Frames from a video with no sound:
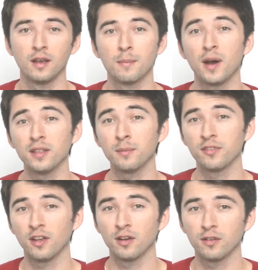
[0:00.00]
By
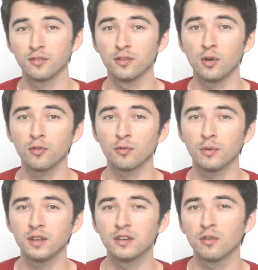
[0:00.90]
themselves, notes
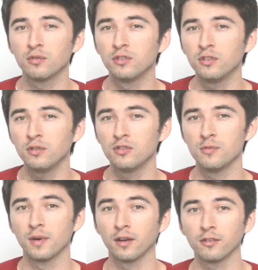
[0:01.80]
really don't do too
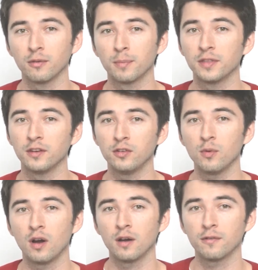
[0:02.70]
much, but they do
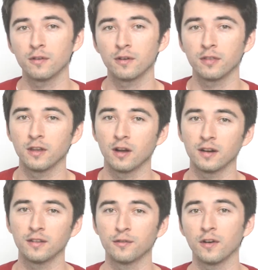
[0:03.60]
offer the
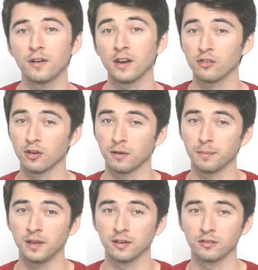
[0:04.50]
audience variation on
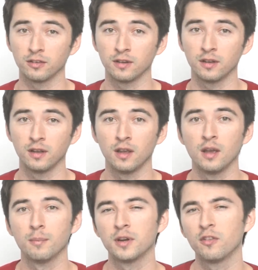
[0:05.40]
pitch.
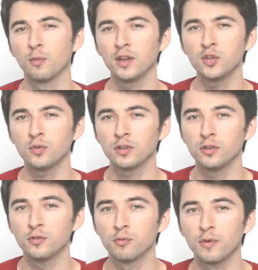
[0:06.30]
But it's when you
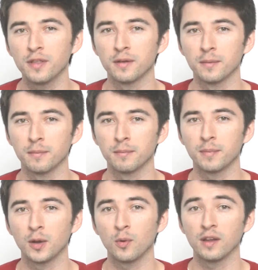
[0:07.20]
include rhythm
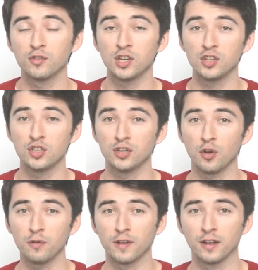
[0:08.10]
by way of changing
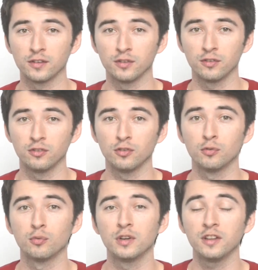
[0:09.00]
note values do you
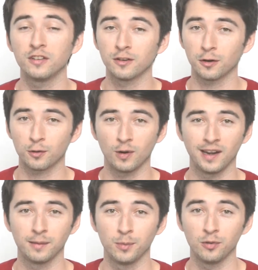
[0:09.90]
really start
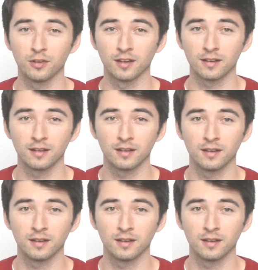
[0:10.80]
creating music.